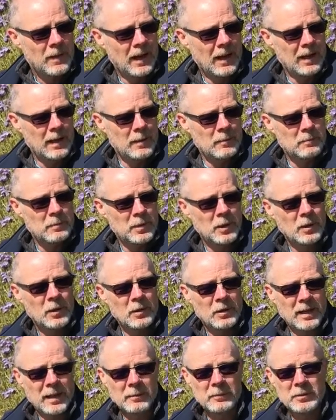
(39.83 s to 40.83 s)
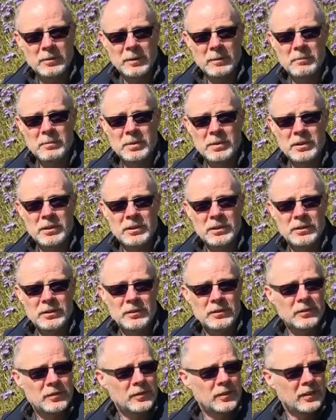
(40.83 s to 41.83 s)
um, program to
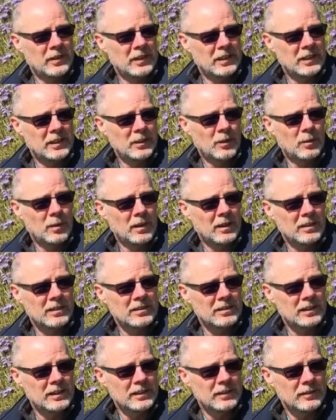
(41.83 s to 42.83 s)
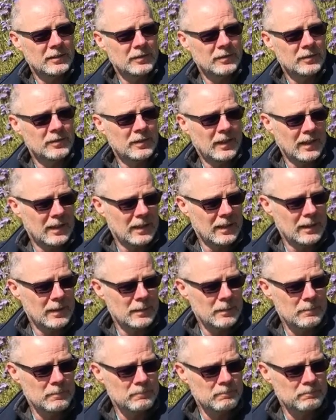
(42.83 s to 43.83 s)
improve the quality of,
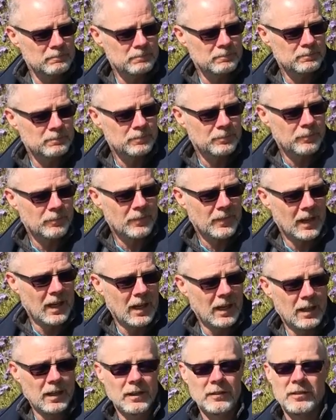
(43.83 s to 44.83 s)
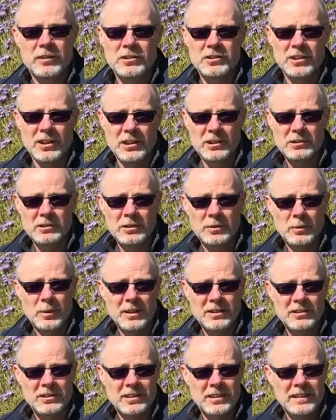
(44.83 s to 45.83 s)
um, uh, of the soils at
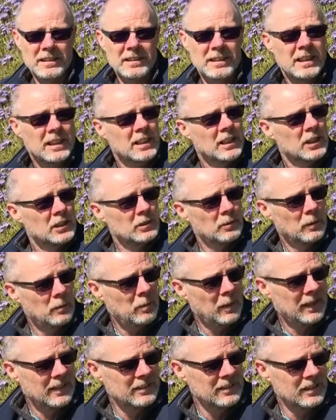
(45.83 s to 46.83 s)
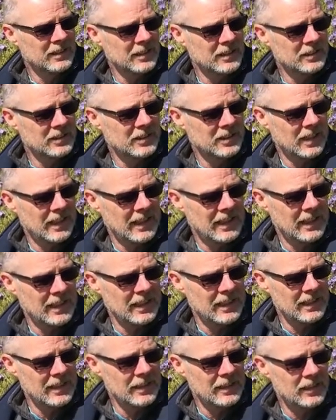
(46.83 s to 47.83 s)
Waddesdon. So we planted this
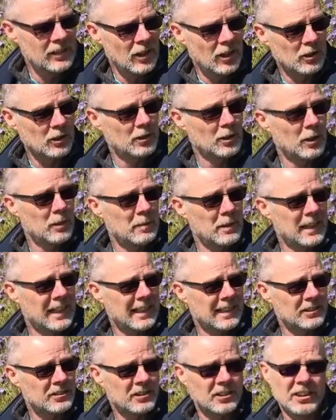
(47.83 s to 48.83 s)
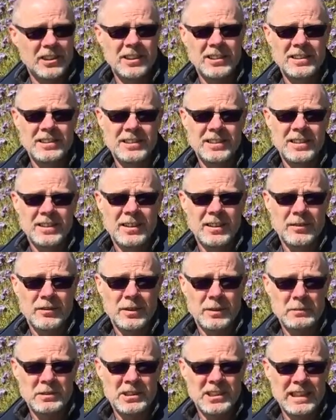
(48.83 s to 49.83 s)
in October last year
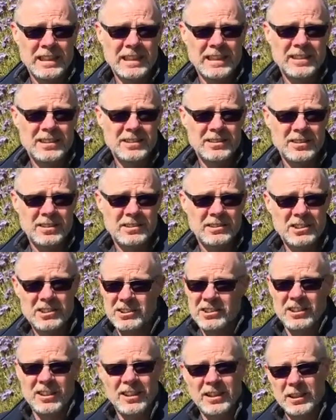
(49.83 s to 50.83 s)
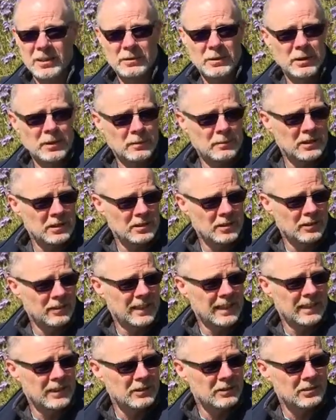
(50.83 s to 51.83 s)
from seed, so just like you would normally sow
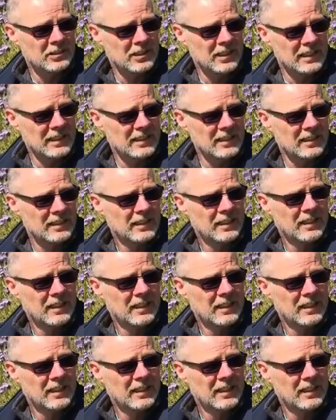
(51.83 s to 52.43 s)
annual seed.